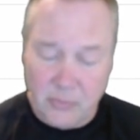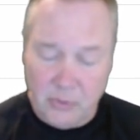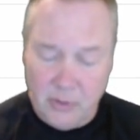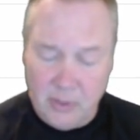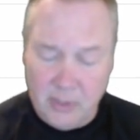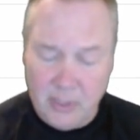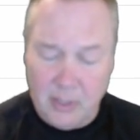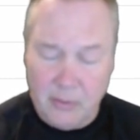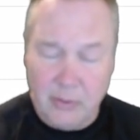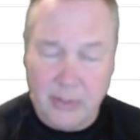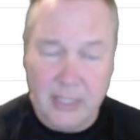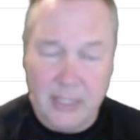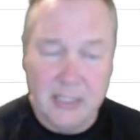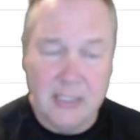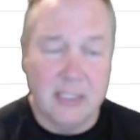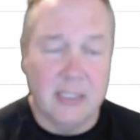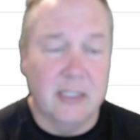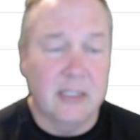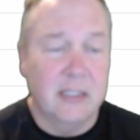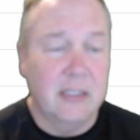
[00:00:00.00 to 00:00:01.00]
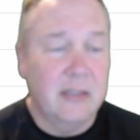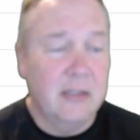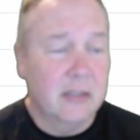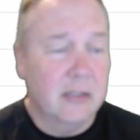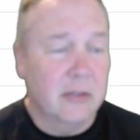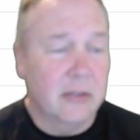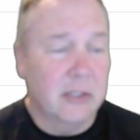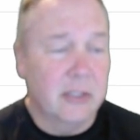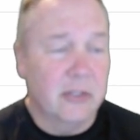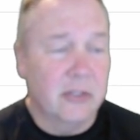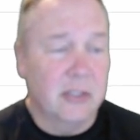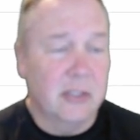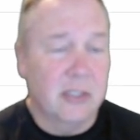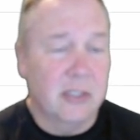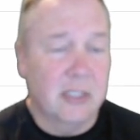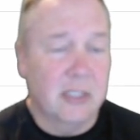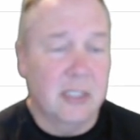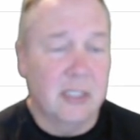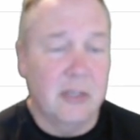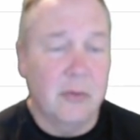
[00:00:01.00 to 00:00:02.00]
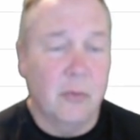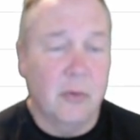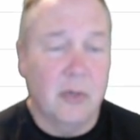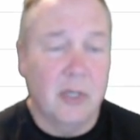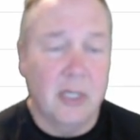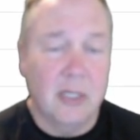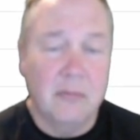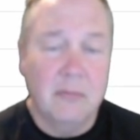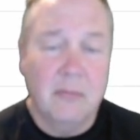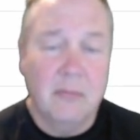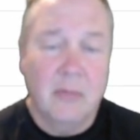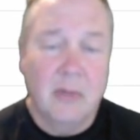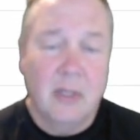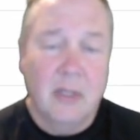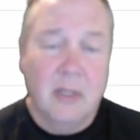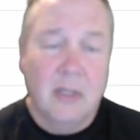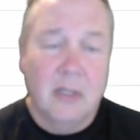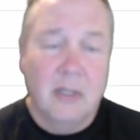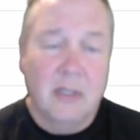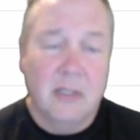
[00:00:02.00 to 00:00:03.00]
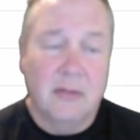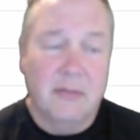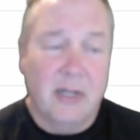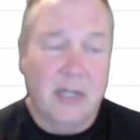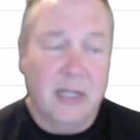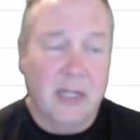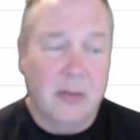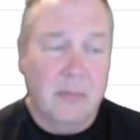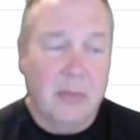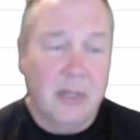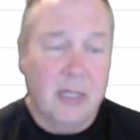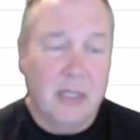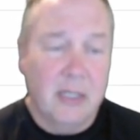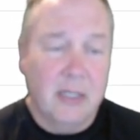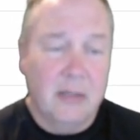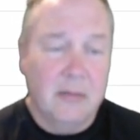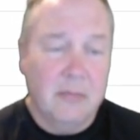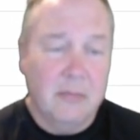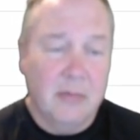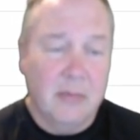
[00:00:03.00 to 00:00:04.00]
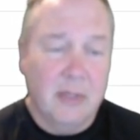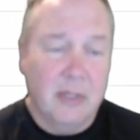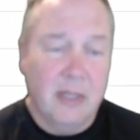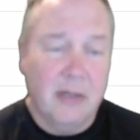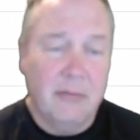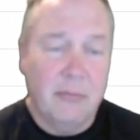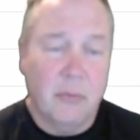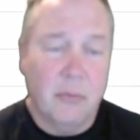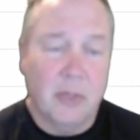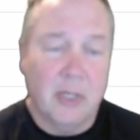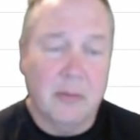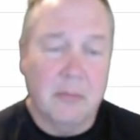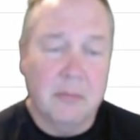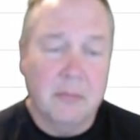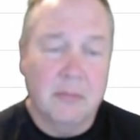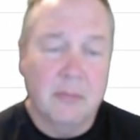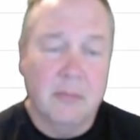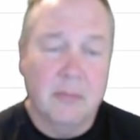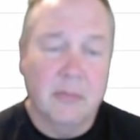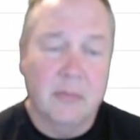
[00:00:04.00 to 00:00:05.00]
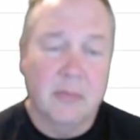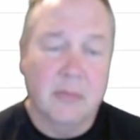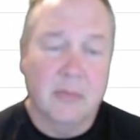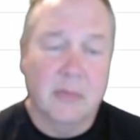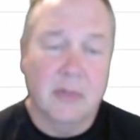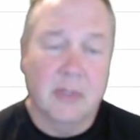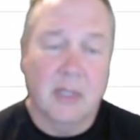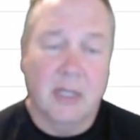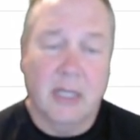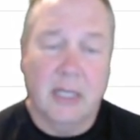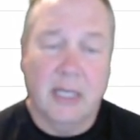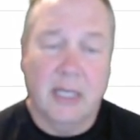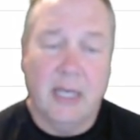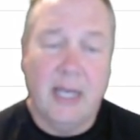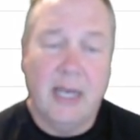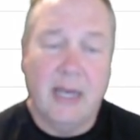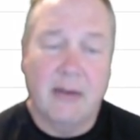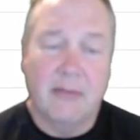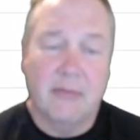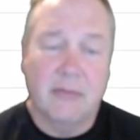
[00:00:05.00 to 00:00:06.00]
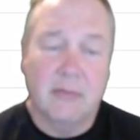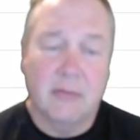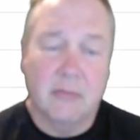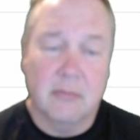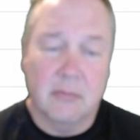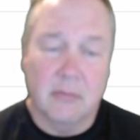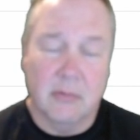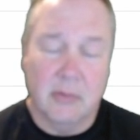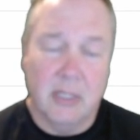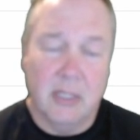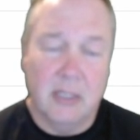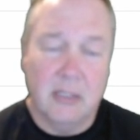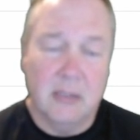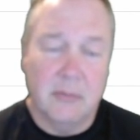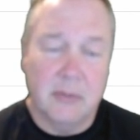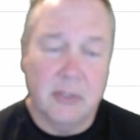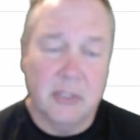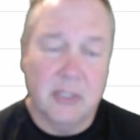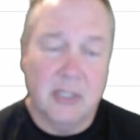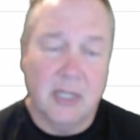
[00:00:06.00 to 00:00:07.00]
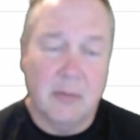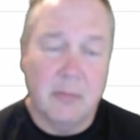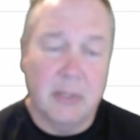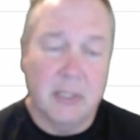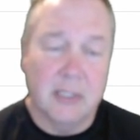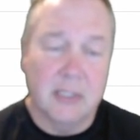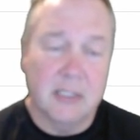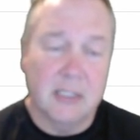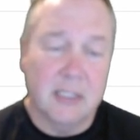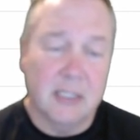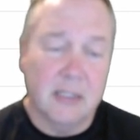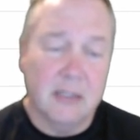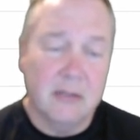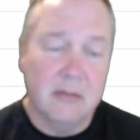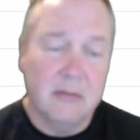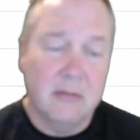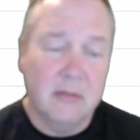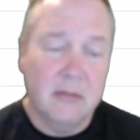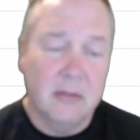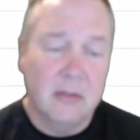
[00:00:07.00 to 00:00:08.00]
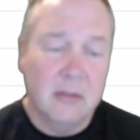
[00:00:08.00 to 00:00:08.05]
Okay, well, that's easy. So it's just C1 divided by F1, and I get half. Okay, so let me just copy this down.